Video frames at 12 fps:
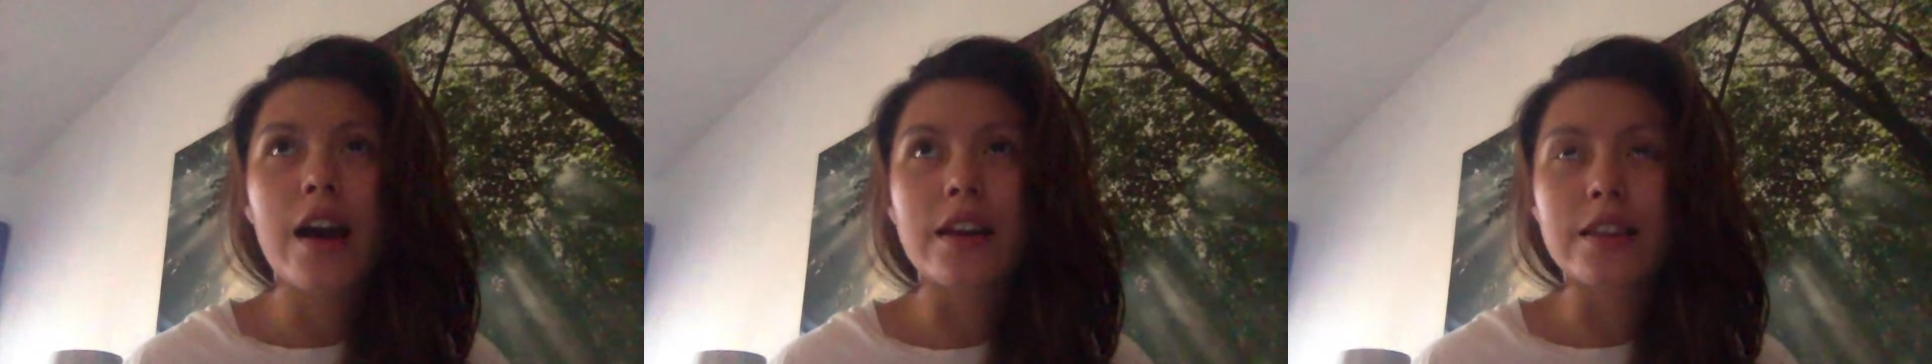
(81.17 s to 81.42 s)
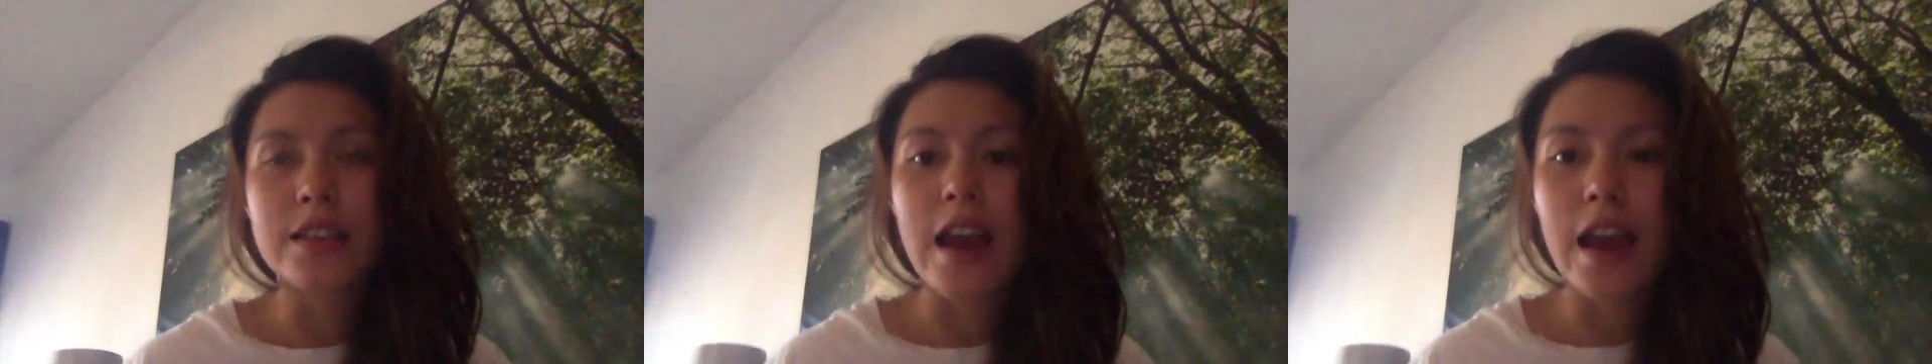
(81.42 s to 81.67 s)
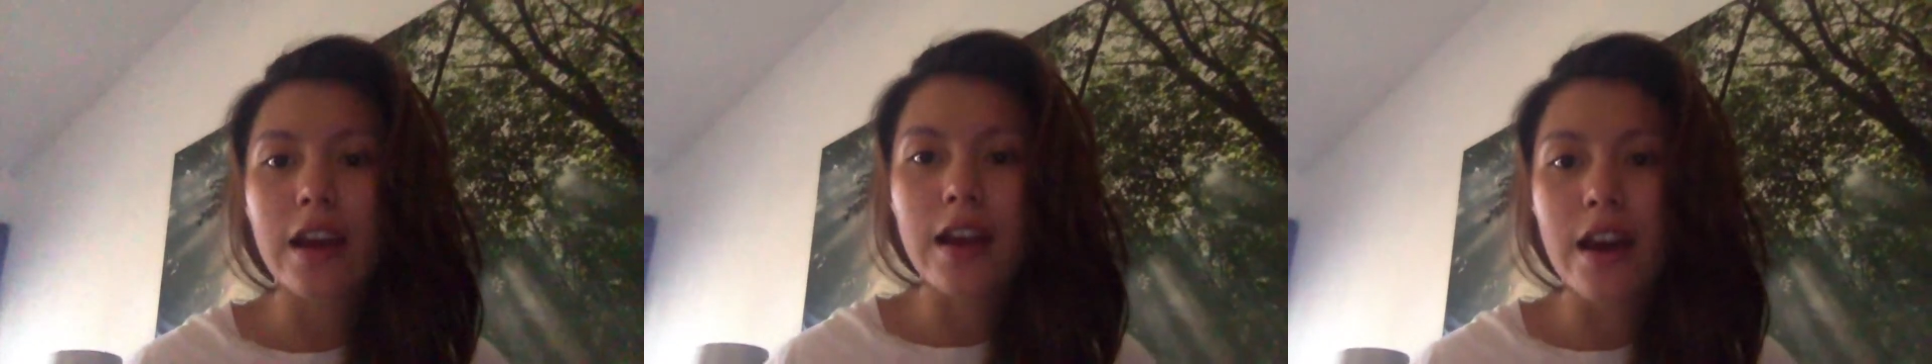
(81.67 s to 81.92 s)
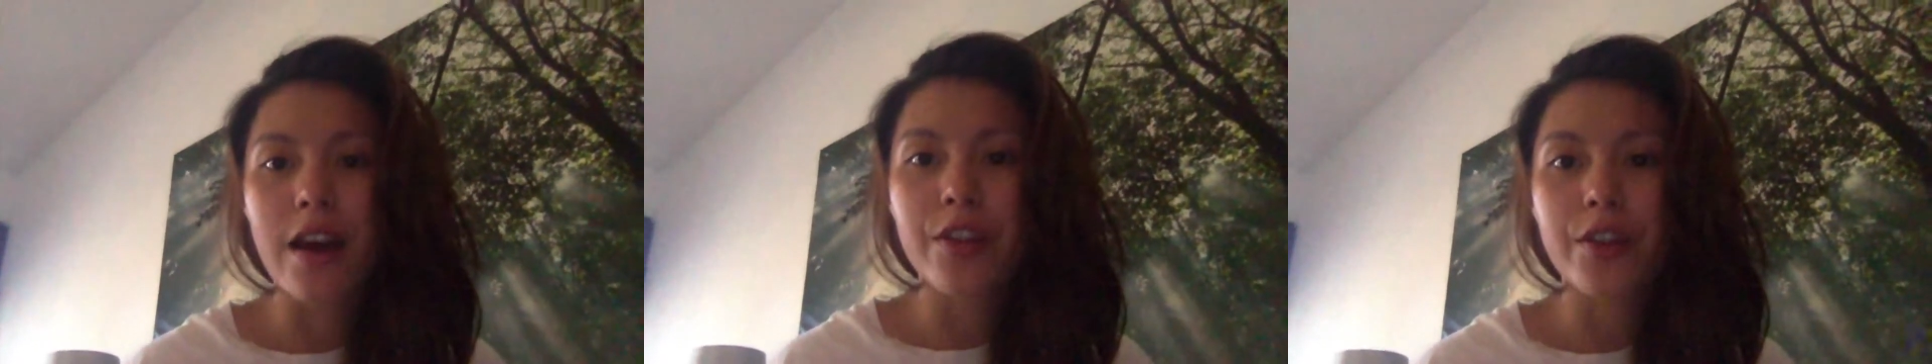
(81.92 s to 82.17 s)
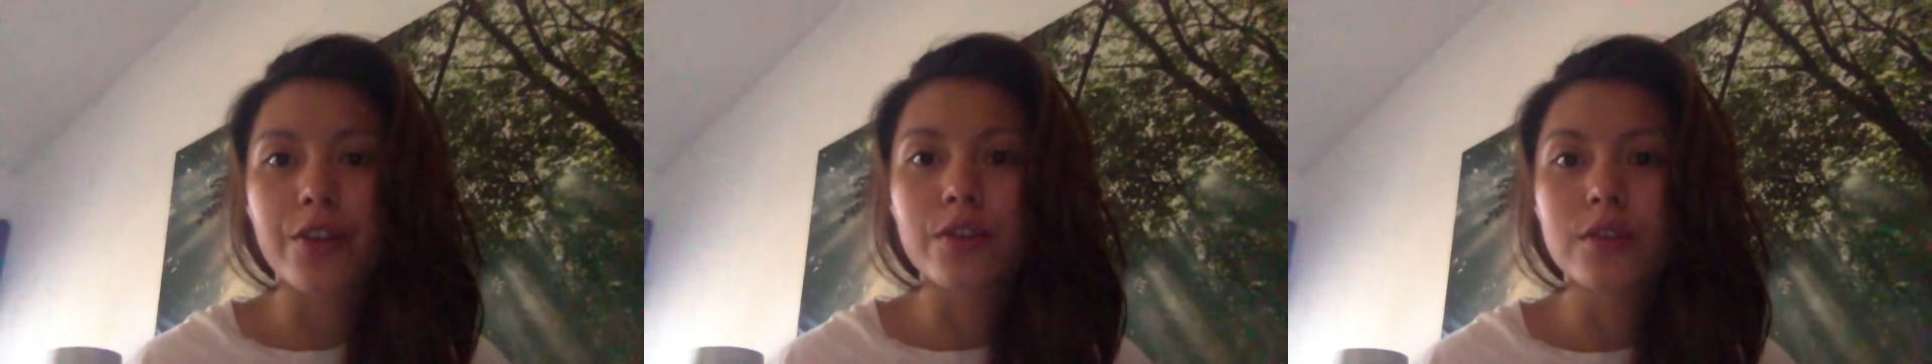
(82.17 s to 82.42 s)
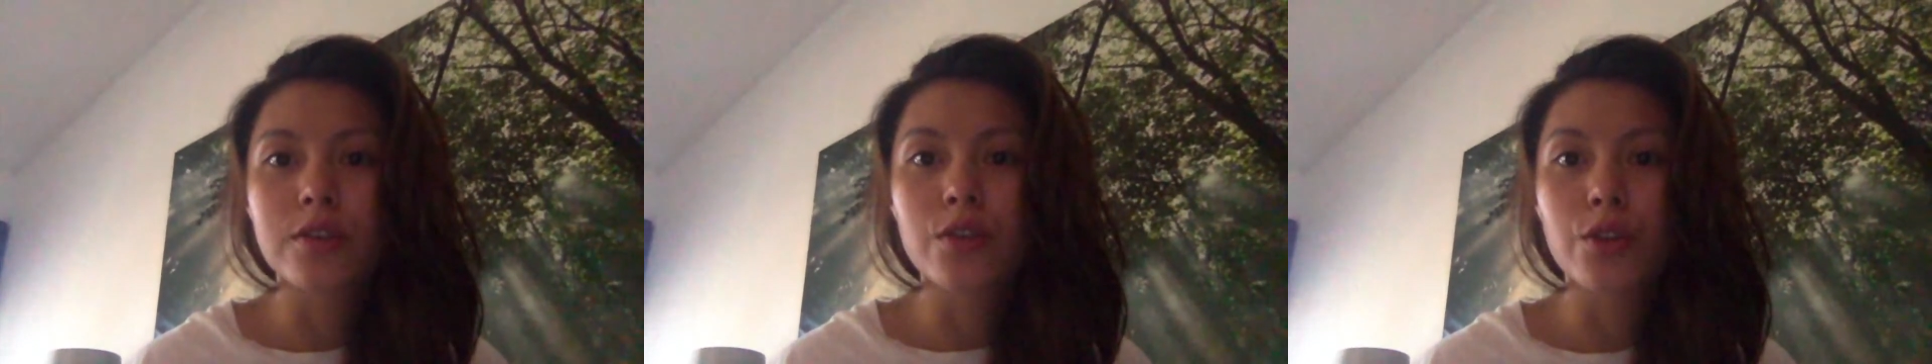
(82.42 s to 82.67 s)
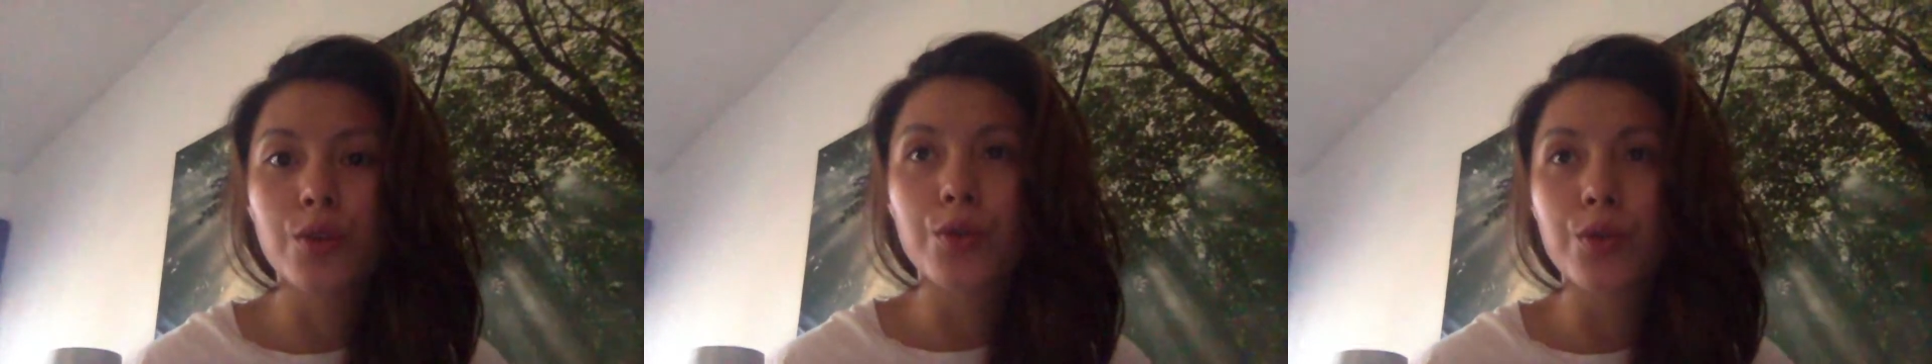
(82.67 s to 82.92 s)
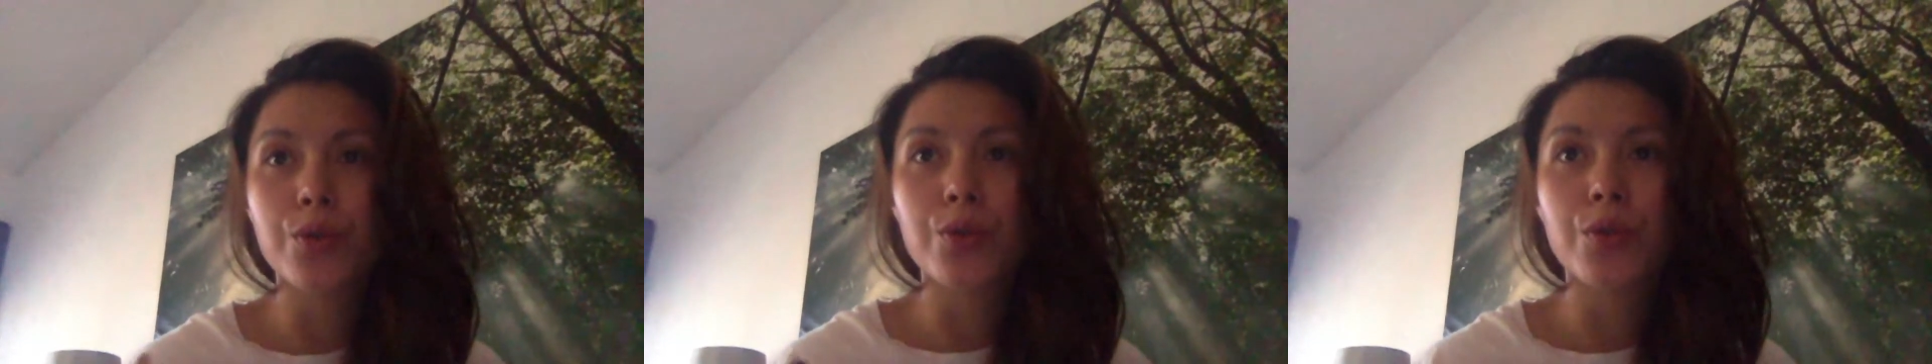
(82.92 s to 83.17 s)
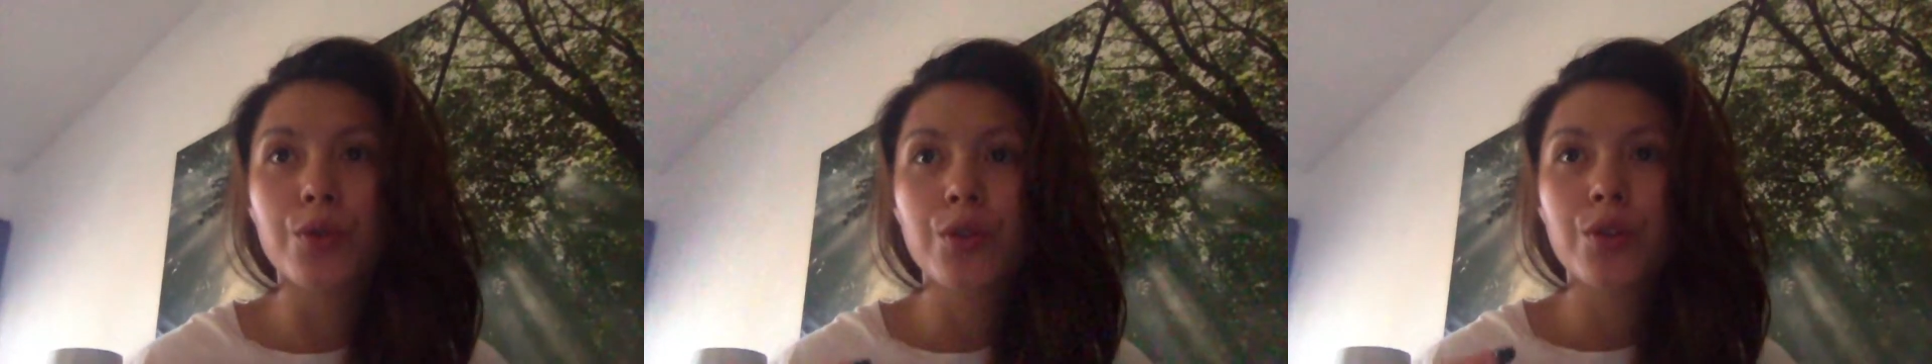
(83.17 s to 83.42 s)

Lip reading: attack others who